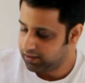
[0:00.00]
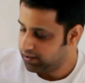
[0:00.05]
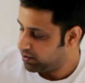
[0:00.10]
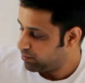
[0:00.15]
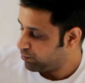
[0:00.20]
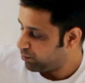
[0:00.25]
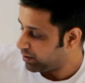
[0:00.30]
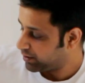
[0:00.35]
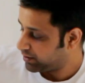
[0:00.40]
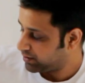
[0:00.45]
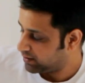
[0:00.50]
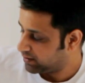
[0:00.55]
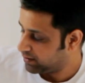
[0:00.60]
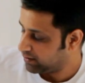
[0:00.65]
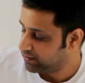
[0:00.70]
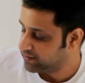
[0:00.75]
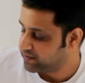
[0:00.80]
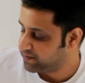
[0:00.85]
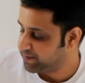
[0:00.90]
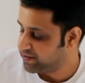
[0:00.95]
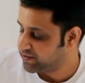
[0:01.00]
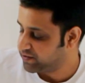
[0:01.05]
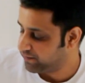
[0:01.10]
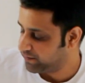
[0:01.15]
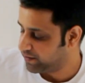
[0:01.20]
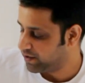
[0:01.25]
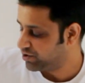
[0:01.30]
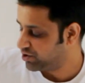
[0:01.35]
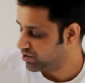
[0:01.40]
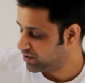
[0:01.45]
what the
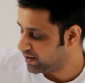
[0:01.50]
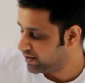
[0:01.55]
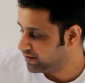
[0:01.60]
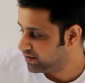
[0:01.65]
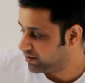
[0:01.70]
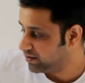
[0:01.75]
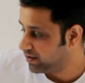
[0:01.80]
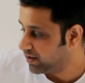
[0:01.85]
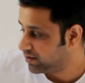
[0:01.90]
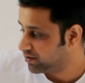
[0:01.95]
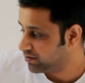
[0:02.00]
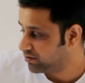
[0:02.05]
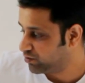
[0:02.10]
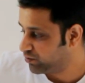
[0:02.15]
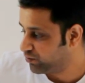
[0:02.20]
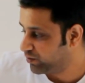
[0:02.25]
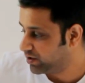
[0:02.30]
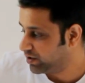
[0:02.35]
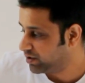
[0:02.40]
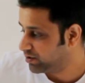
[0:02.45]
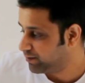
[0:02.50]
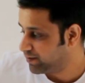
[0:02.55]
specification I did get with it.